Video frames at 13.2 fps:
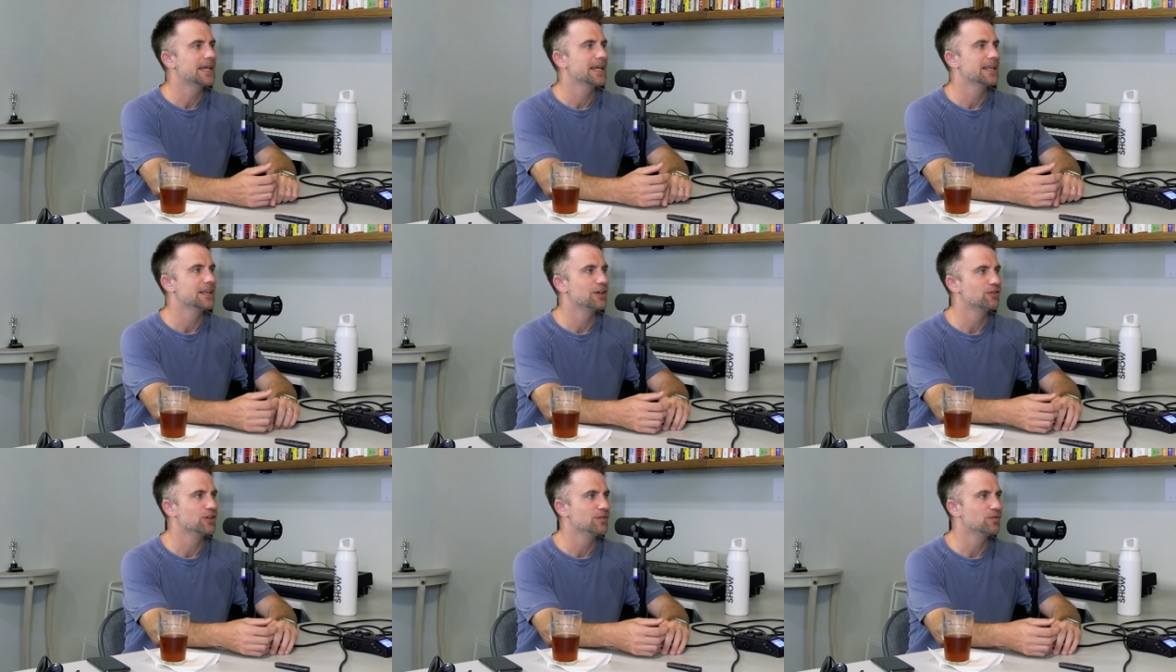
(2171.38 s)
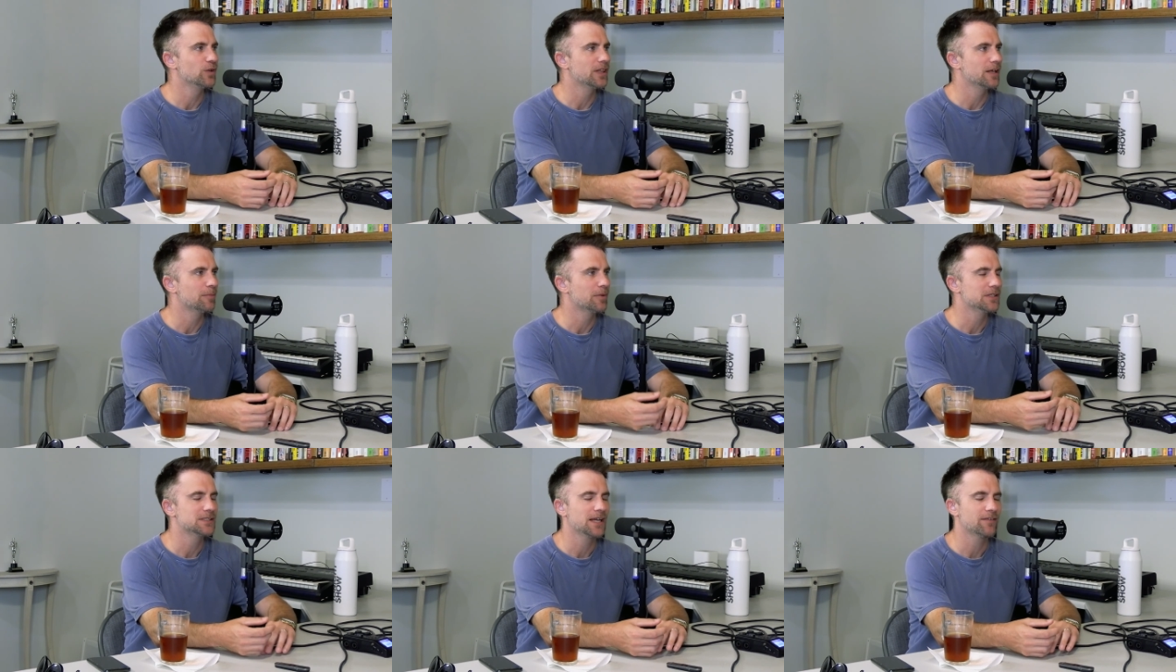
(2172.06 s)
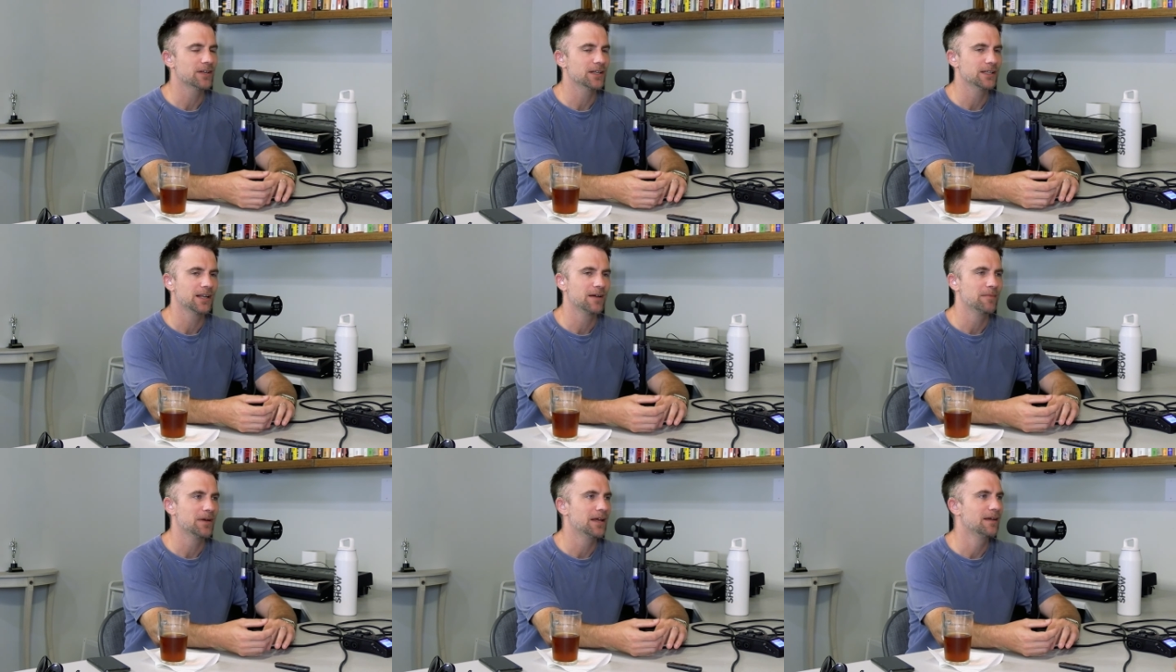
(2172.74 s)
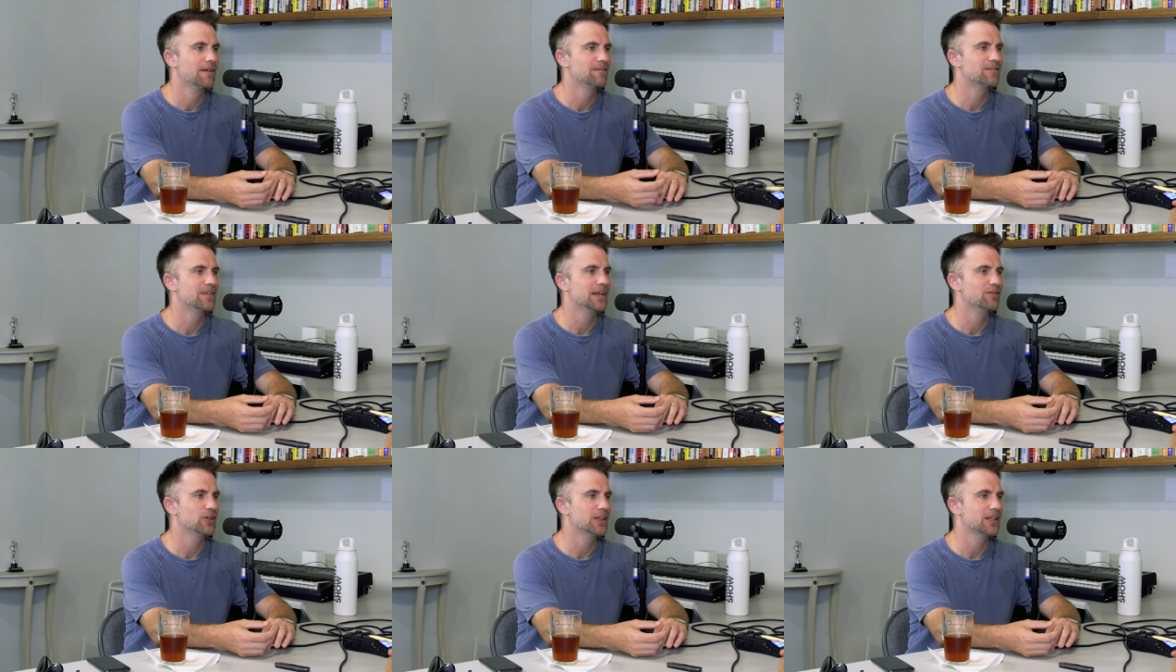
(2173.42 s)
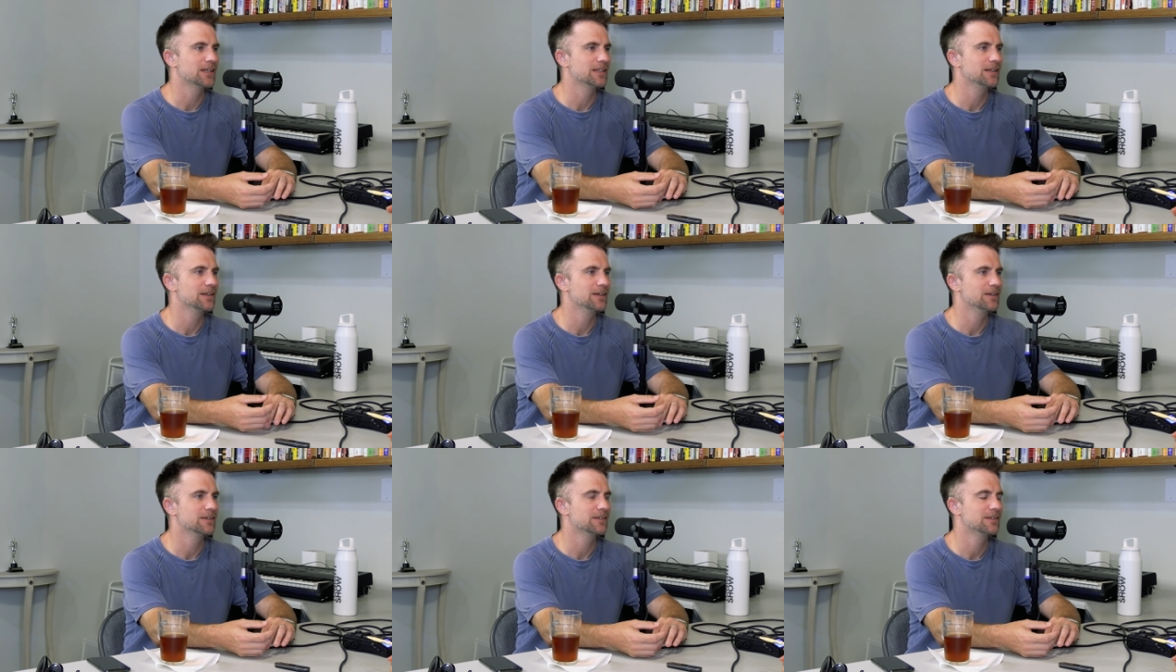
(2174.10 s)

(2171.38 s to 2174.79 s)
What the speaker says: get in a groove with it, but it's definitely not my favorite thing to do.